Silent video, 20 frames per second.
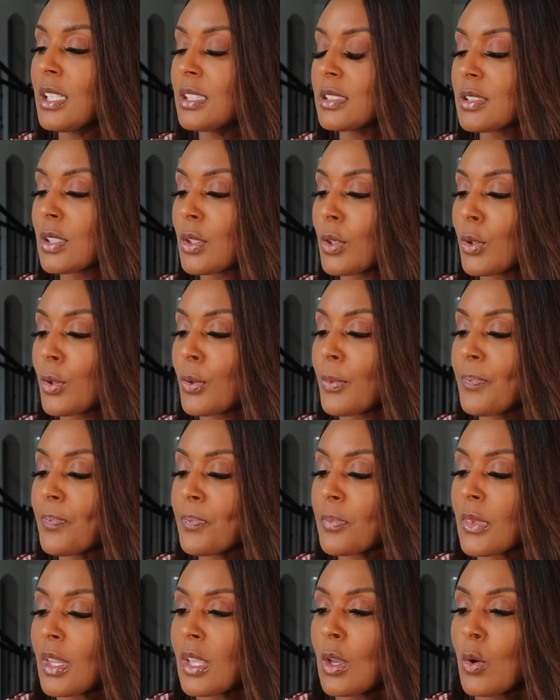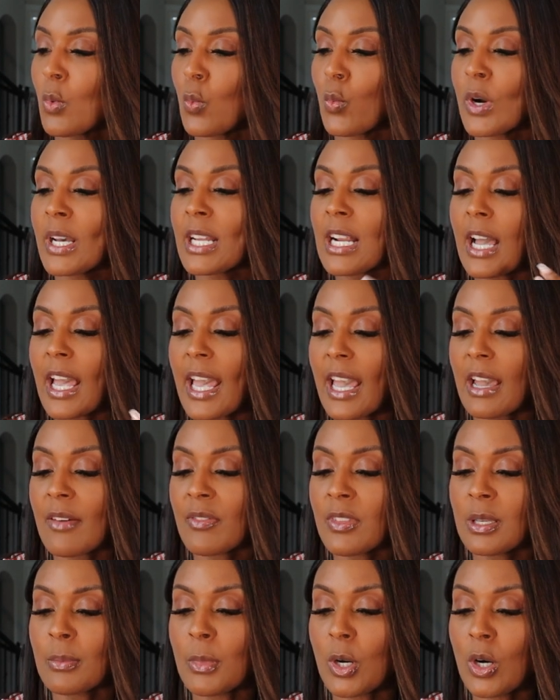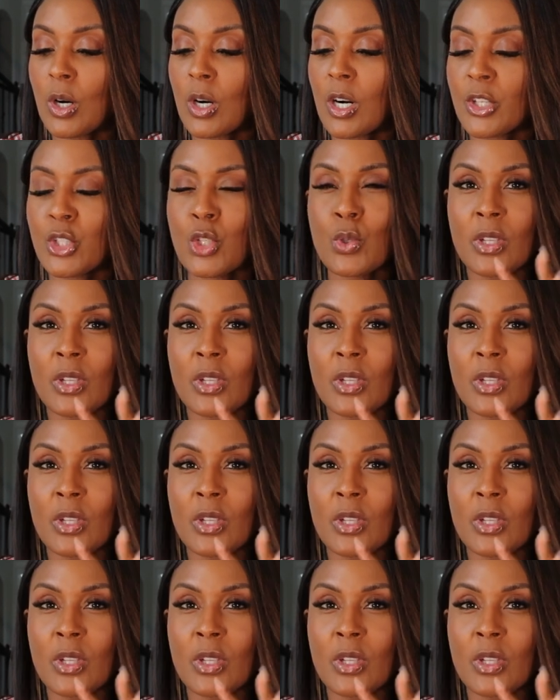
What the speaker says: So when I have them on,